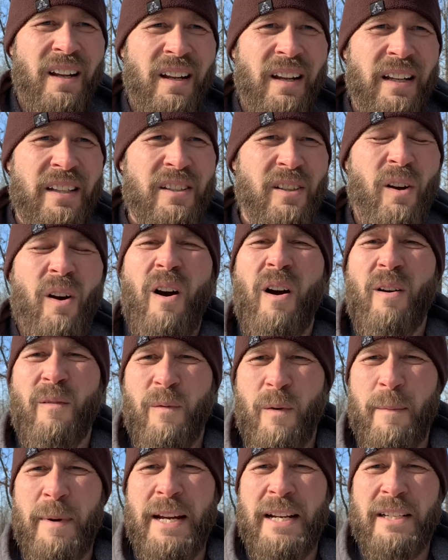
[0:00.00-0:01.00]
It's a little hard
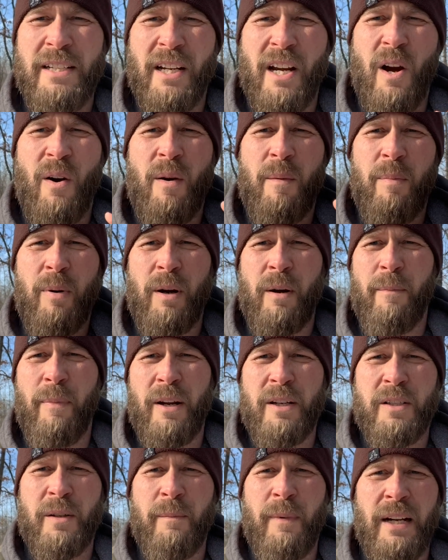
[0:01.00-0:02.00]
for me to go and put a
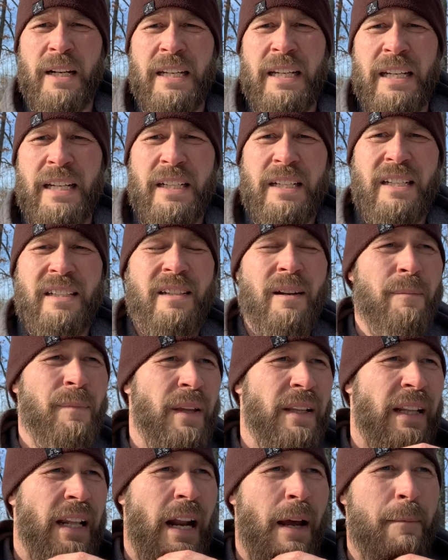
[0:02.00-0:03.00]
bunch of money into
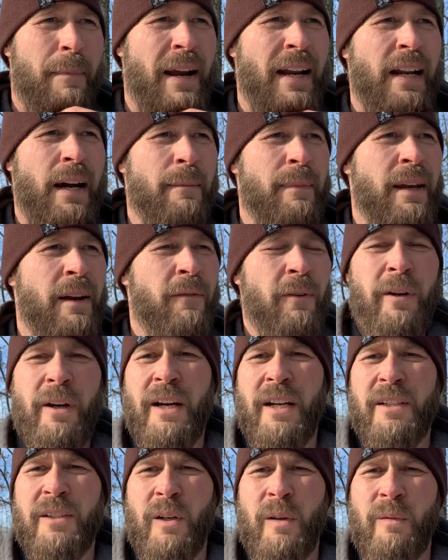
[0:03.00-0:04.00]
something that I may not be able to
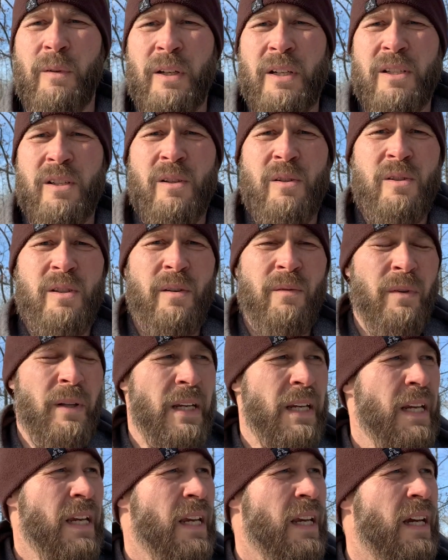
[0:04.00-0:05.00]
hunt over
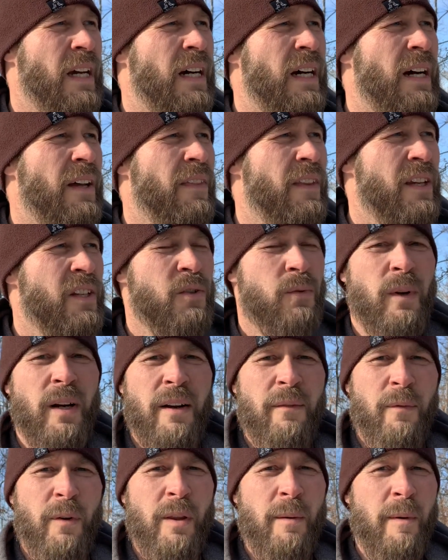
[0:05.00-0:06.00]
exclusively. This one,
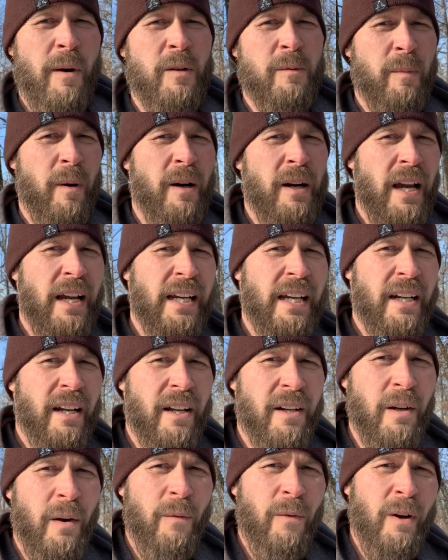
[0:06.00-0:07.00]
for the most part, I can
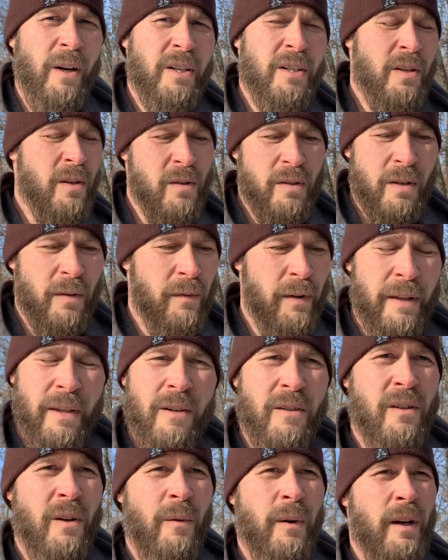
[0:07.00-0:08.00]
hunt over exclusively.
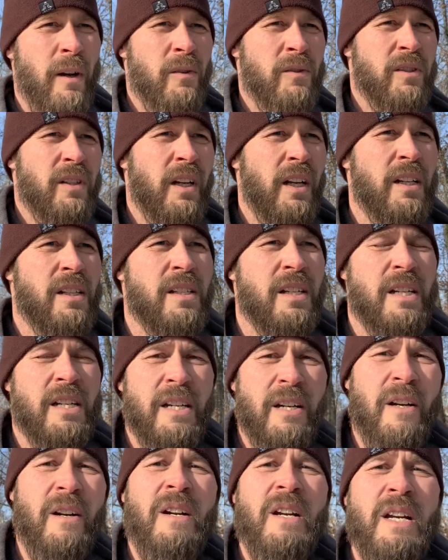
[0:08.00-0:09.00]
There's no one else that hunts in
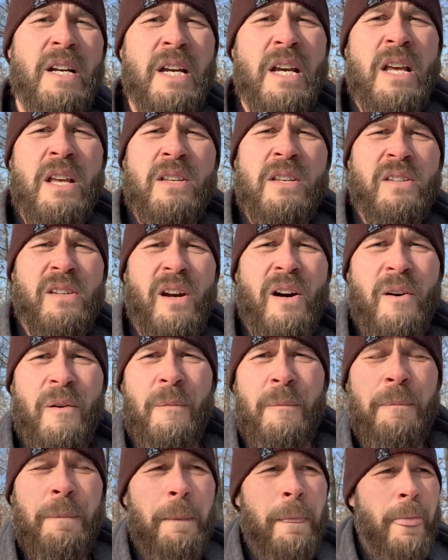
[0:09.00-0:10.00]
here. So
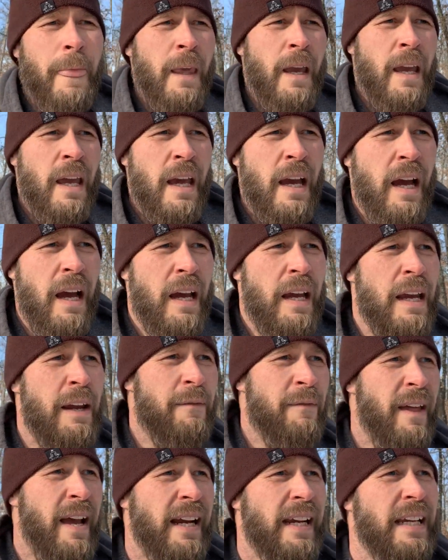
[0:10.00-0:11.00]
if
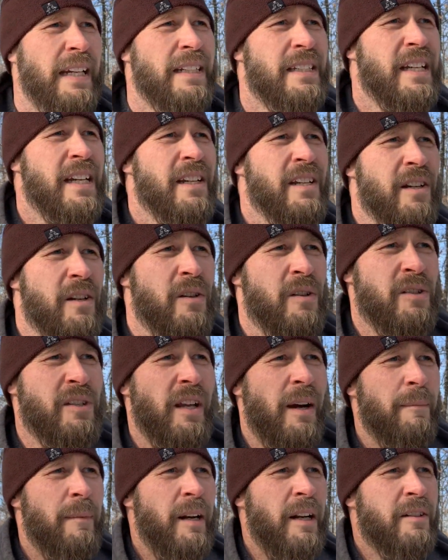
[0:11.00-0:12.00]
that continues,
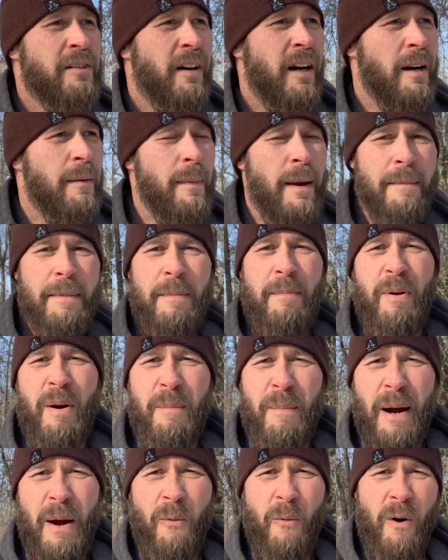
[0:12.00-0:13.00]
I'm going to try to maybe put
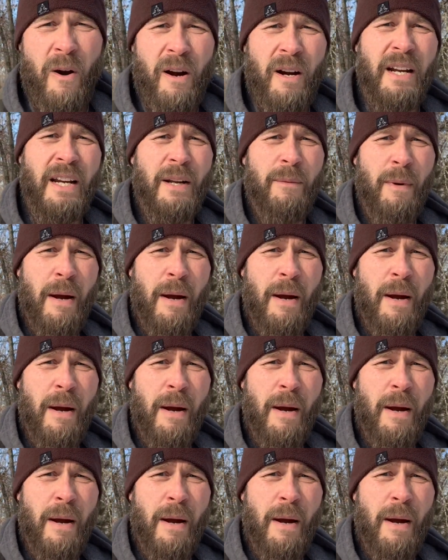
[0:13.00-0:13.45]
my work and my